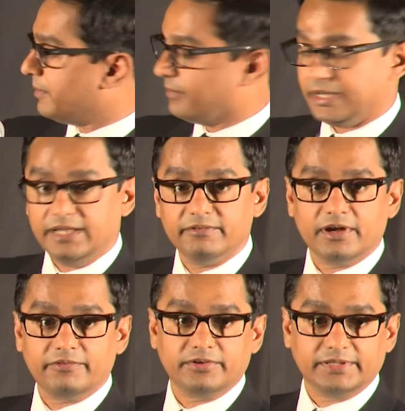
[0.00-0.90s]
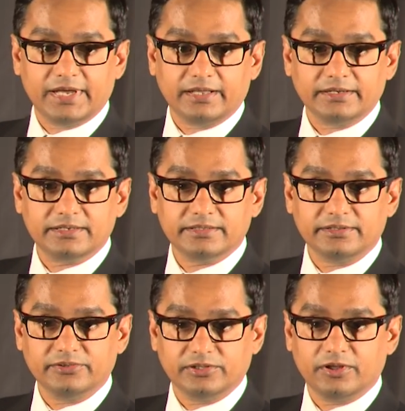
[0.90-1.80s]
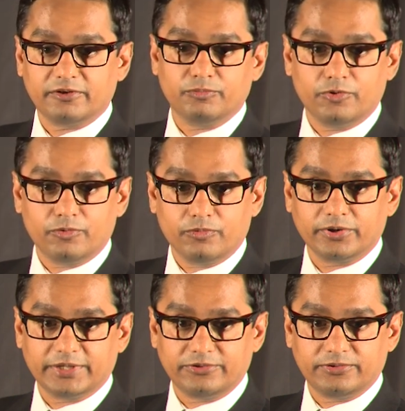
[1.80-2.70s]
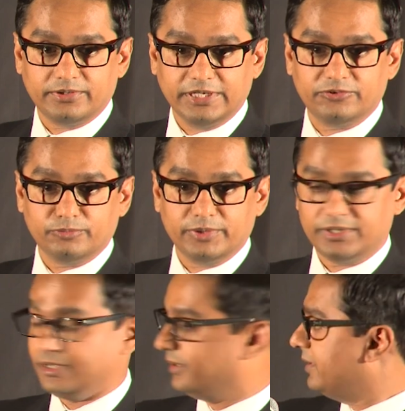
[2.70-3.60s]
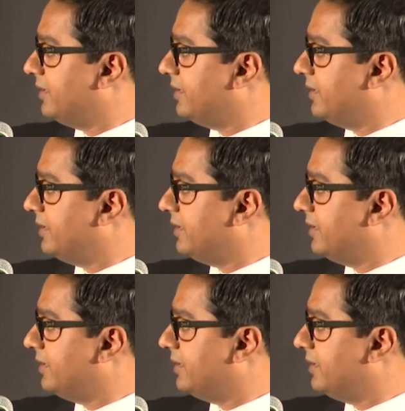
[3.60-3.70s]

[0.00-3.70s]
But even after that, there's a lot of more work that needs to be done.